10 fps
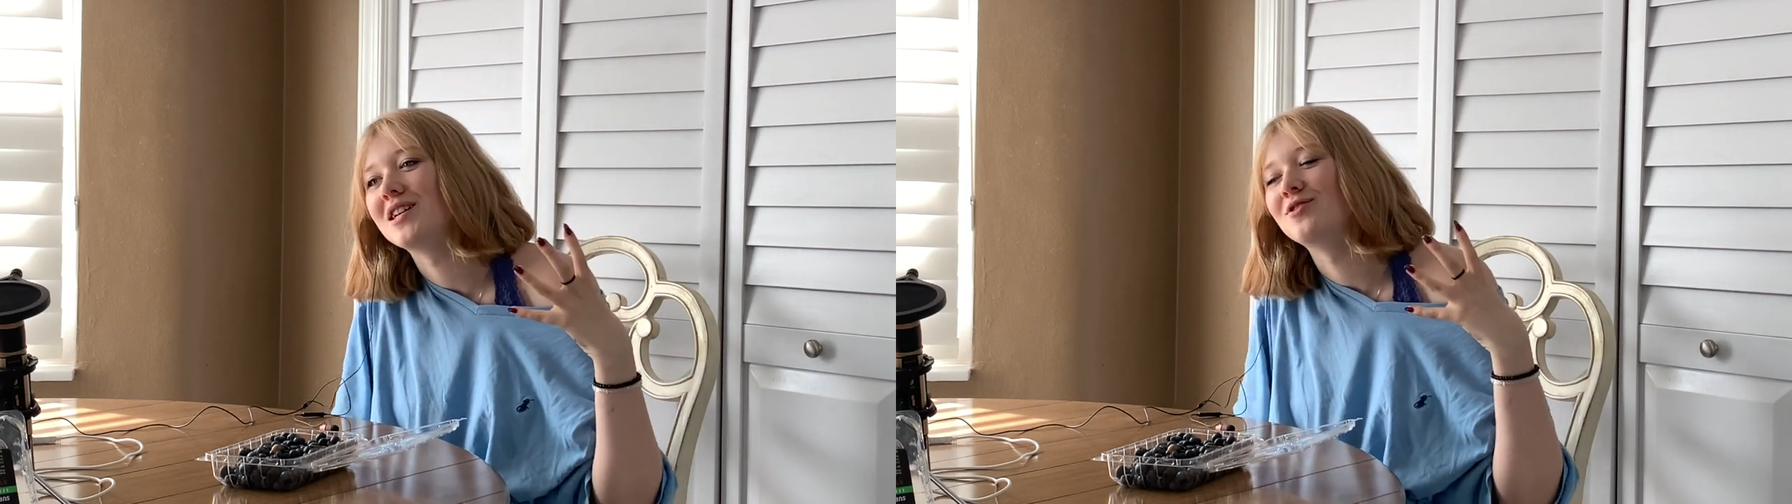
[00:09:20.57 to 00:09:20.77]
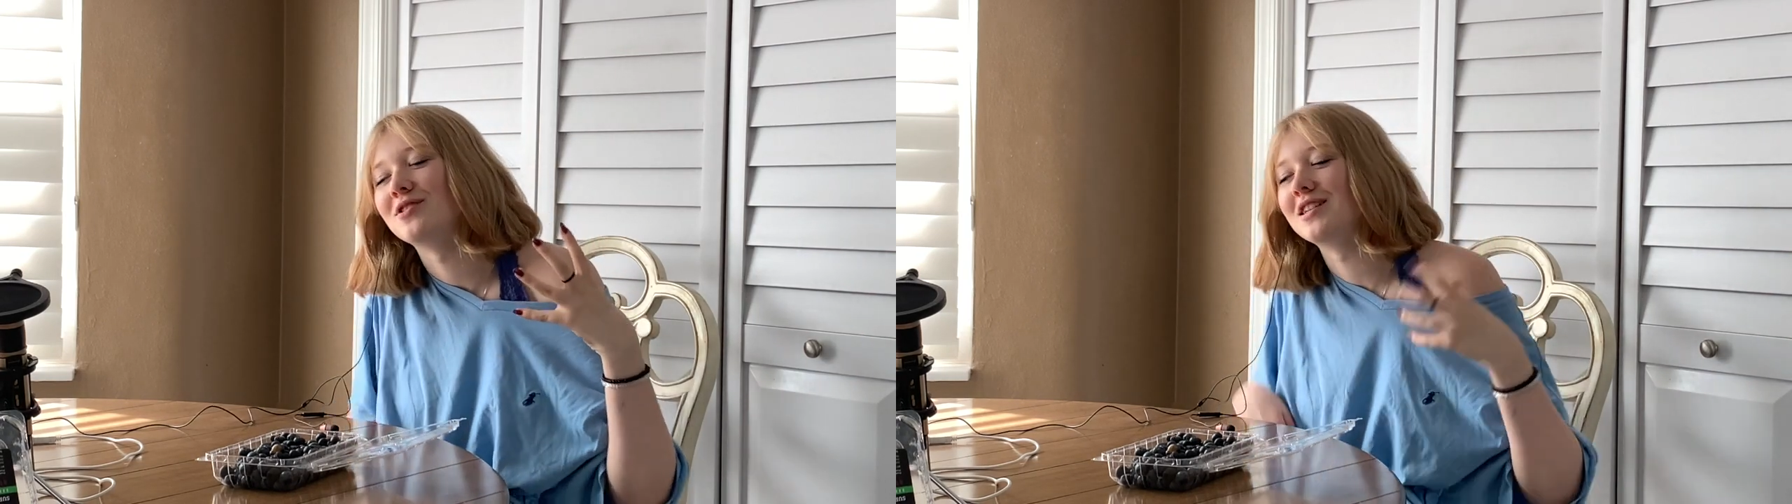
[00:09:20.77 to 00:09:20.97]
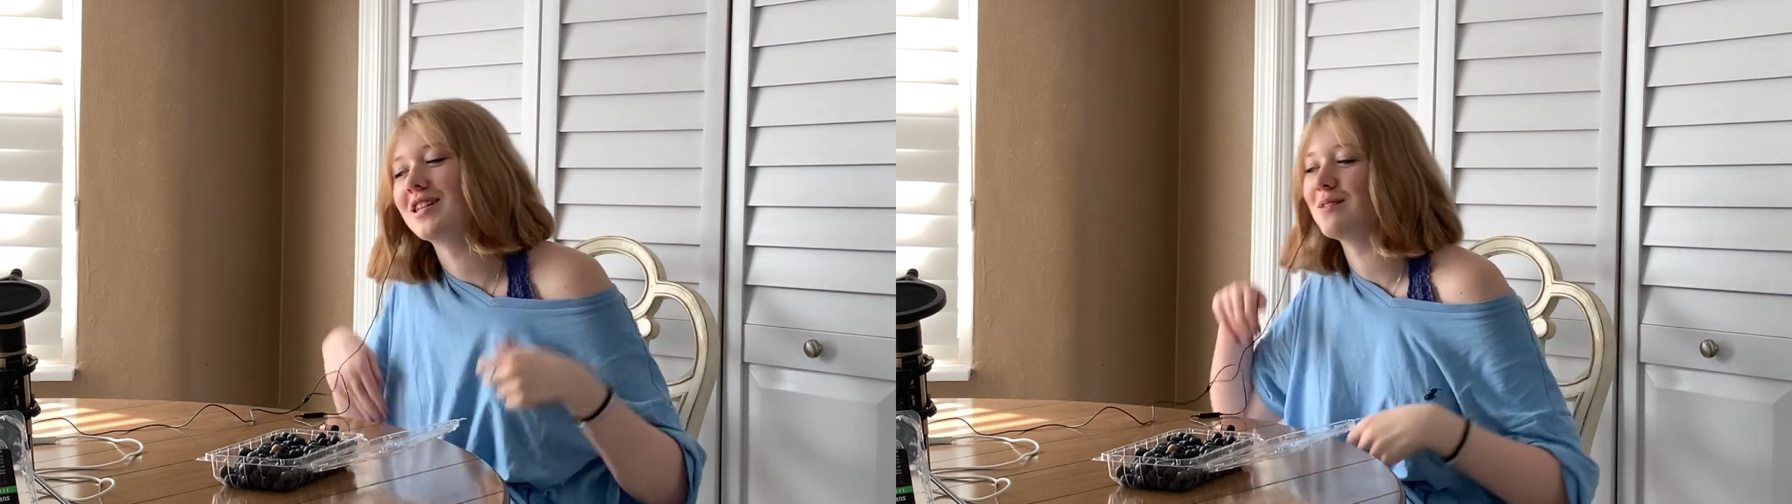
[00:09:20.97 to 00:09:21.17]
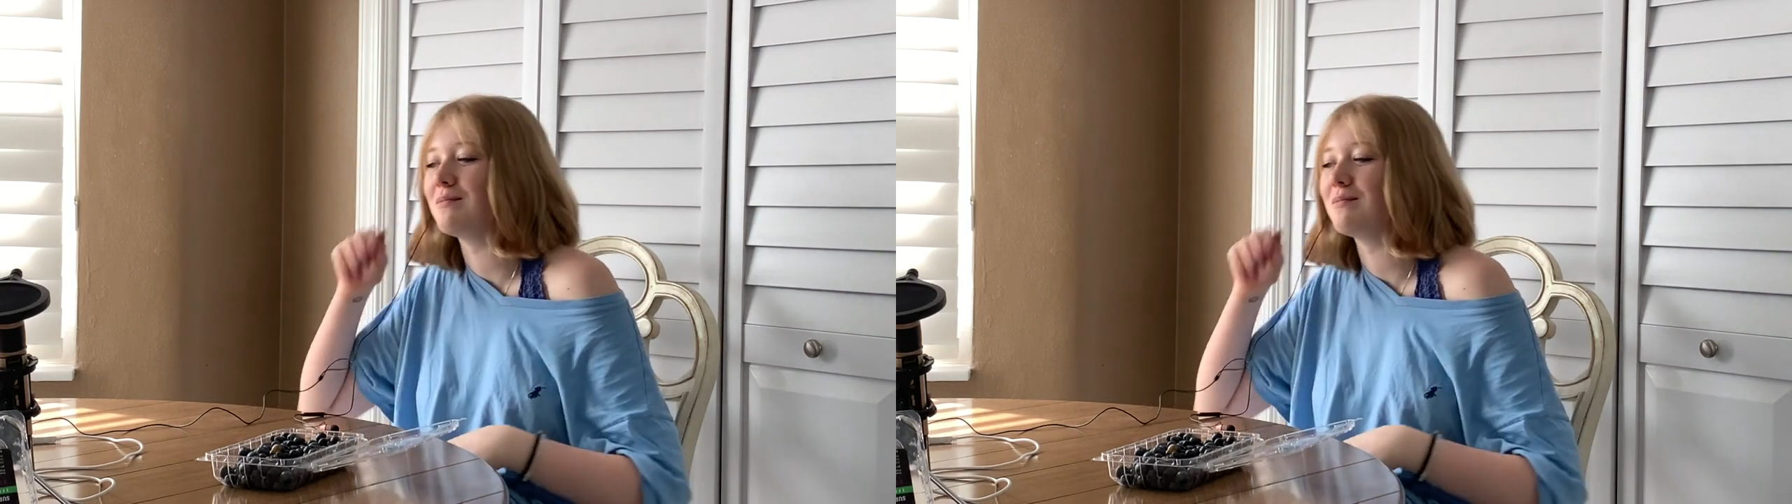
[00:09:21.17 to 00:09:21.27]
interesting to